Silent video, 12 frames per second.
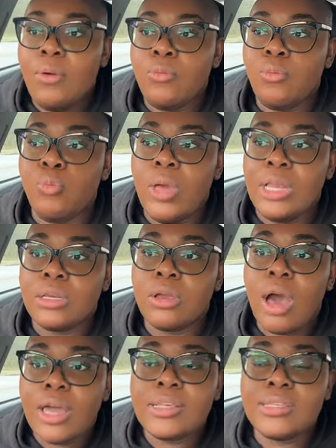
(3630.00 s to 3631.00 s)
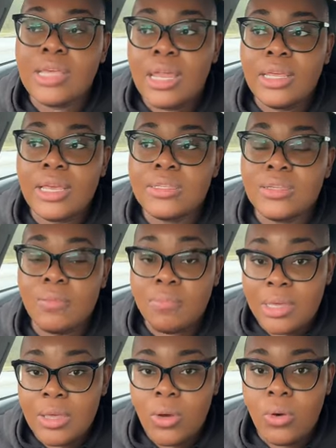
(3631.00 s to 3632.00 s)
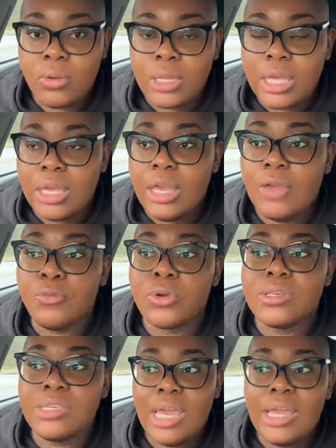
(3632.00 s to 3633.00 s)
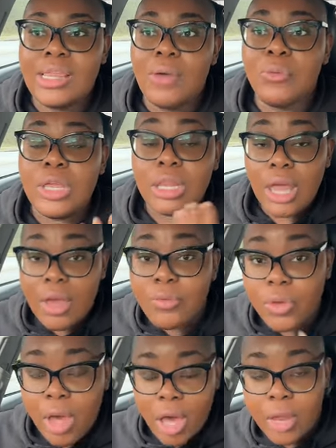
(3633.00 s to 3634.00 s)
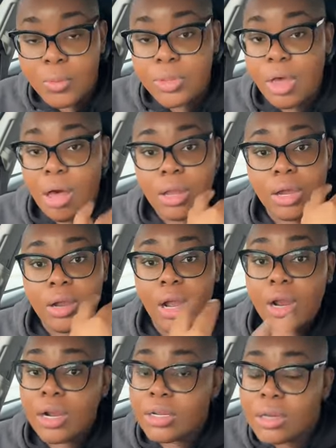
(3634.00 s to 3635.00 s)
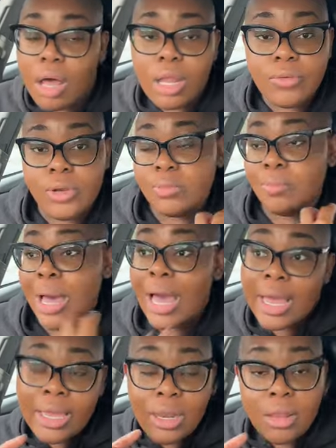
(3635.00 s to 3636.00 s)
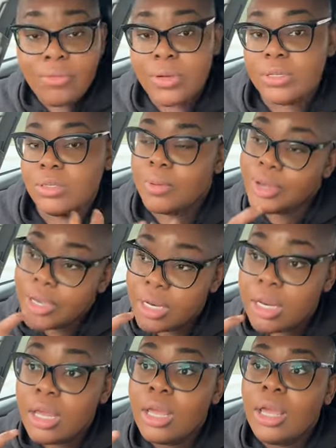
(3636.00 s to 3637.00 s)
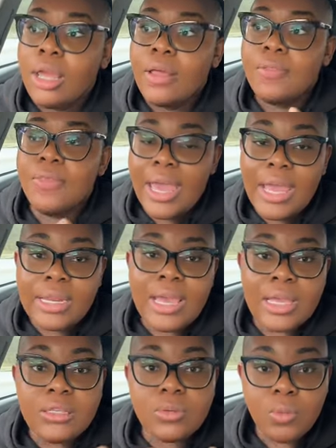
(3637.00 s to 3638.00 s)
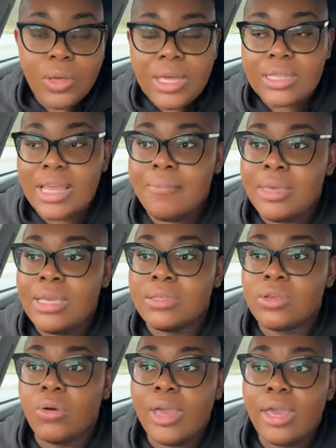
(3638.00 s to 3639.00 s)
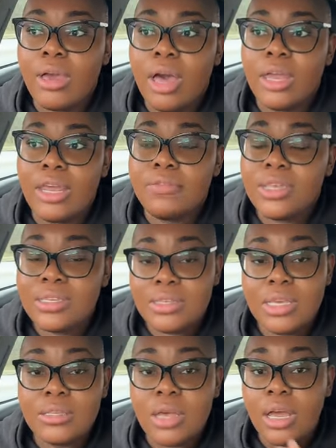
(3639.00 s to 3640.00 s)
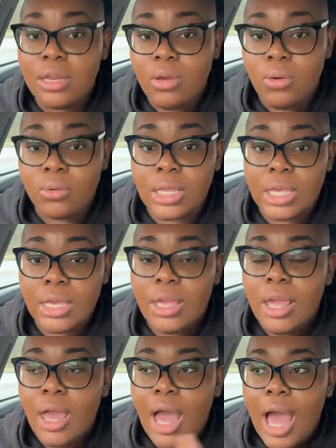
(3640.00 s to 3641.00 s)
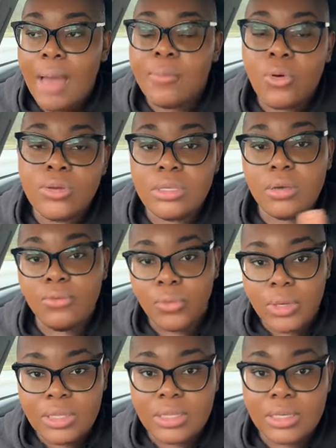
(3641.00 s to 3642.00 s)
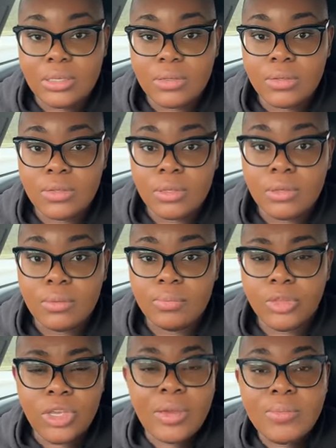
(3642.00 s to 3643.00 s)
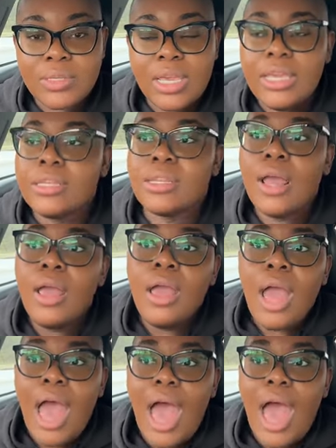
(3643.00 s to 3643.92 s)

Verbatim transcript: And when God is telling us to be holy, if we're saying that we love God with all our heart, all of our mind, all of our spirit, then guess what? That means, okay, God, if this is unholy, I'm going to avoid this. You know what I'm saying?